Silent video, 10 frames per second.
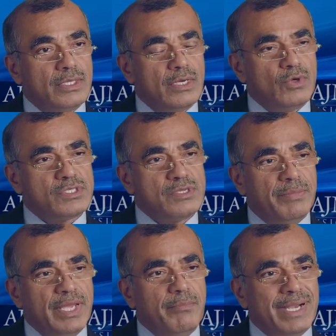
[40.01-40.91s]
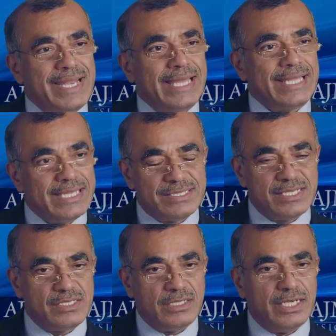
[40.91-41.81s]
There was a big
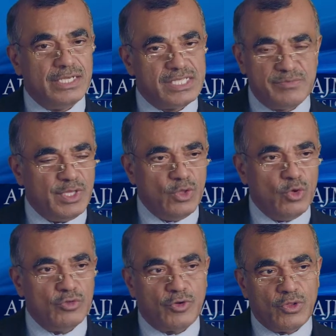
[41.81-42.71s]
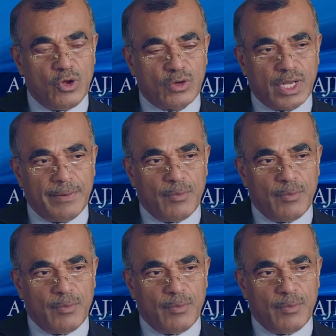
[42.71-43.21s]
meta-analysis done, and this has been known for a long time,